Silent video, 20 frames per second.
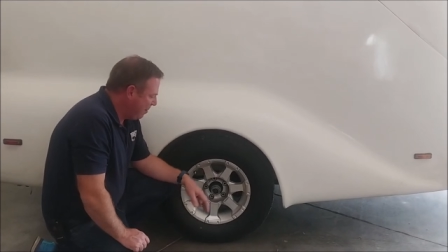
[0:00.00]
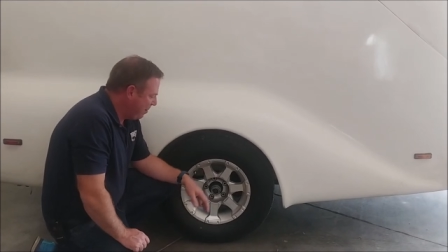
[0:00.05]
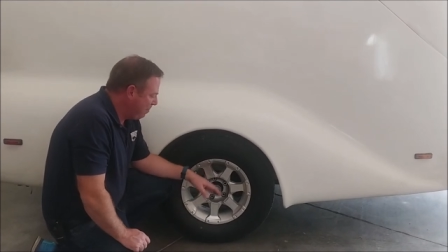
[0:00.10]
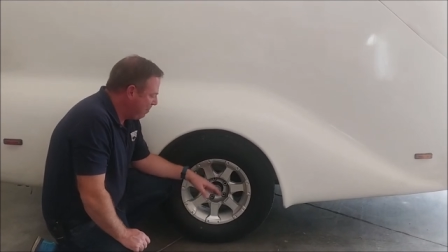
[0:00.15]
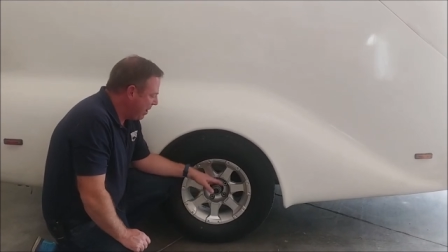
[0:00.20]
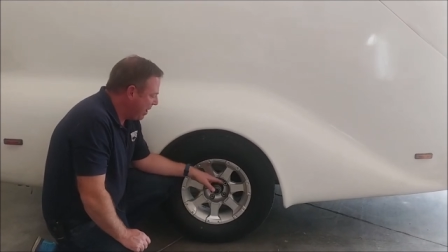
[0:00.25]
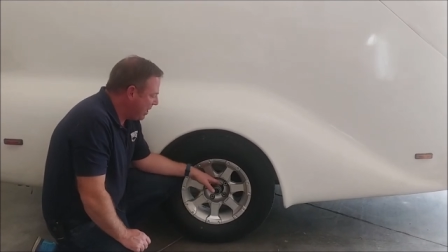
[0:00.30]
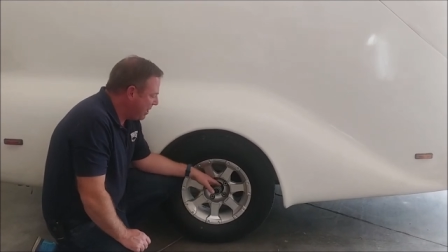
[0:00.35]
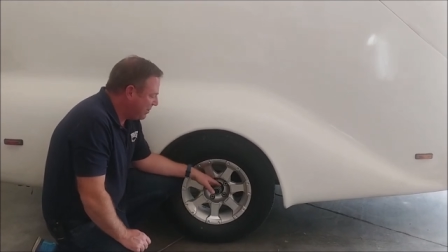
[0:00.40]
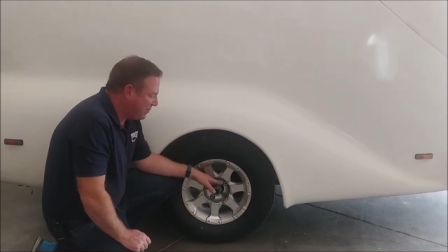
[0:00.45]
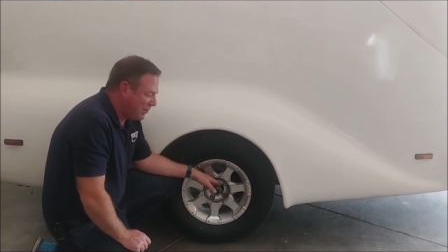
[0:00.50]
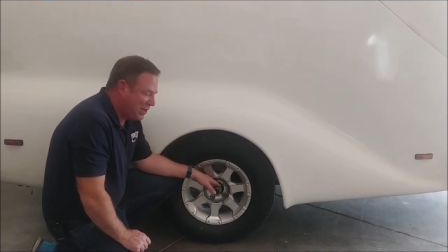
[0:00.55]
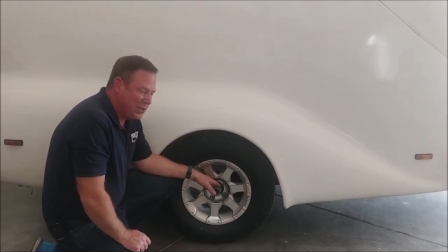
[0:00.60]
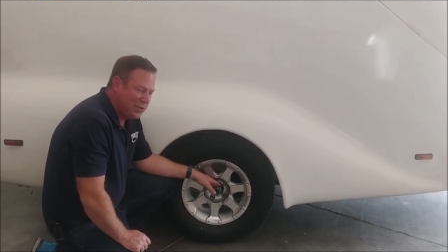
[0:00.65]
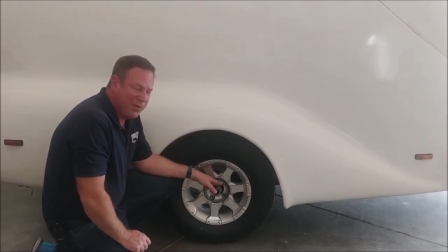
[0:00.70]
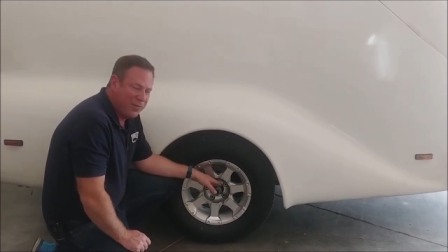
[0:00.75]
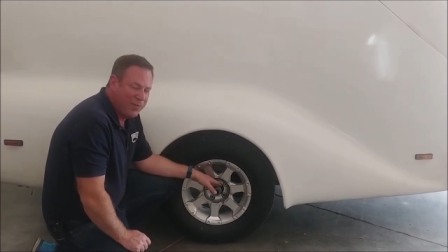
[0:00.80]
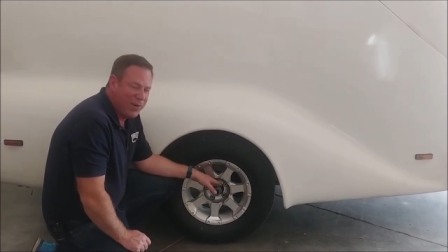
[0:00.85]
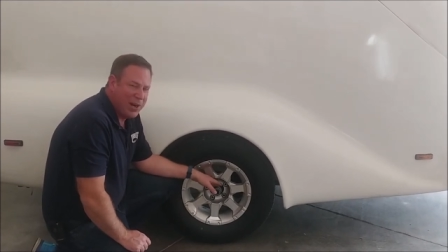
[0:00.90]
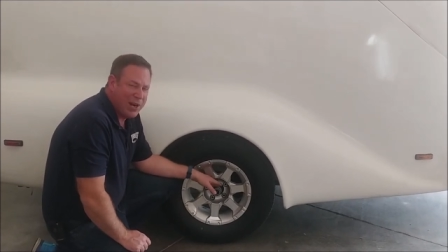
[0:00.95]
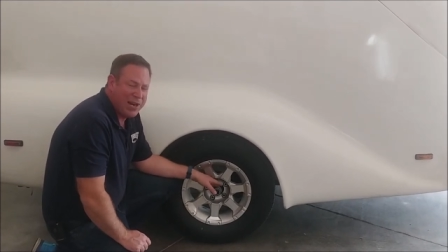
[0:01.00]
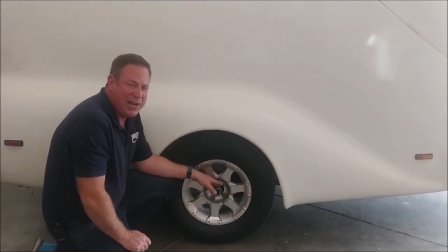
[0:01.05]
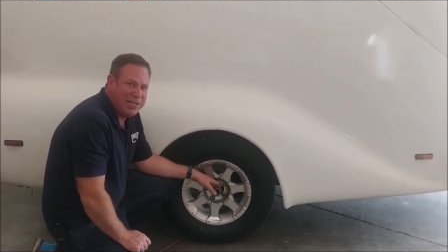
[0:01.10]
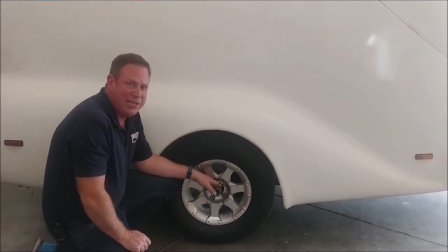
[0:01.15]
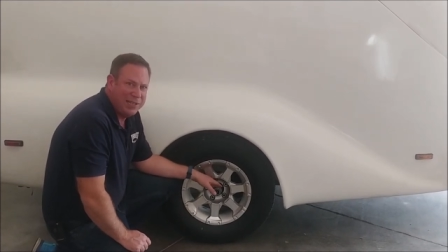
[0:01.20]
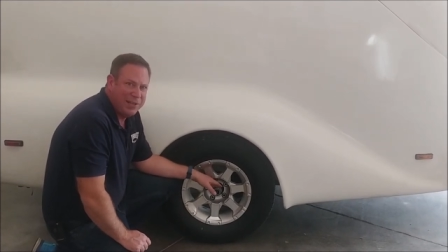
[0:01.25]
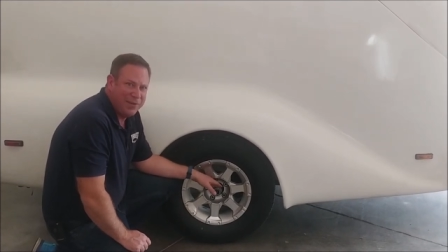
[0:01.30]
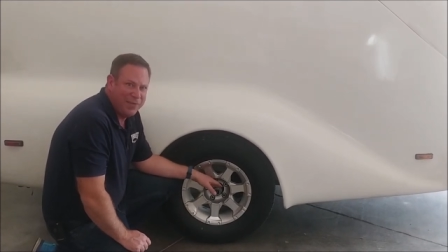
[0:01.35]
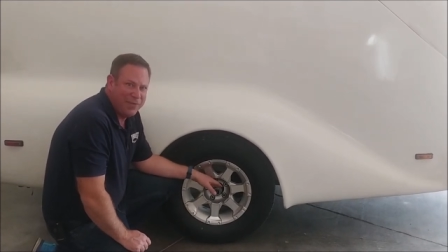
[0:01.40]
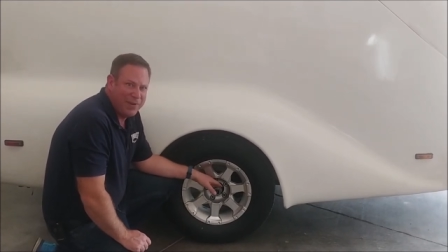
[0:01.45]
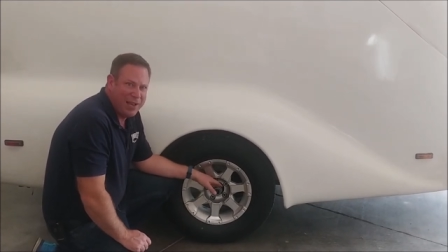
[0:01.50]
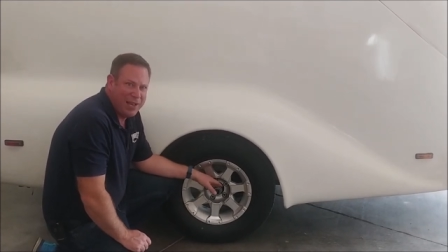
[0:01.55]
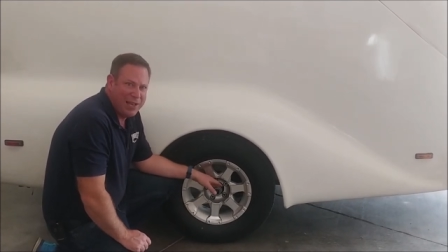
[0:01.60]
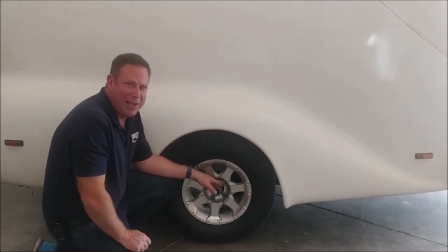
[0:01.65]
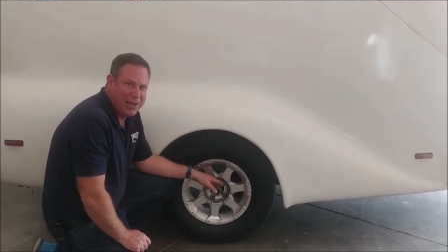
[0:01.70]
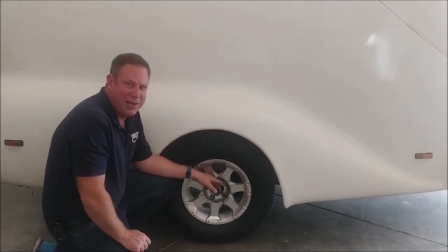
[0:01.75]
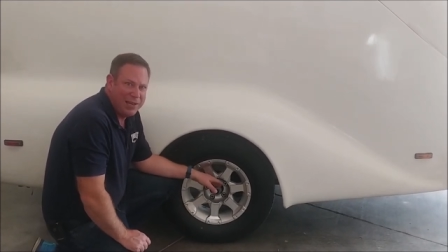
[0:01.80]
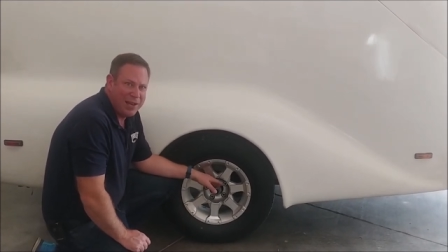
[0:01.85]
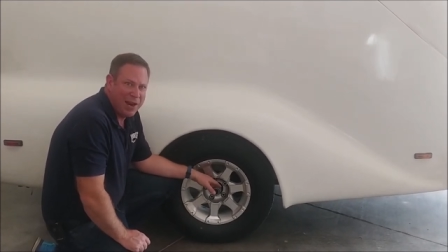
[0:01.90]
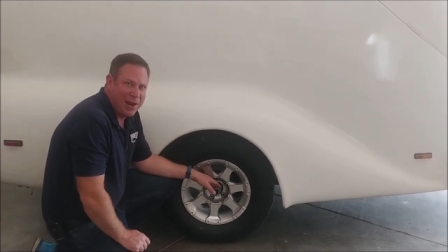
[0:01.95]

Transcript: Bearings for these are very easy to find.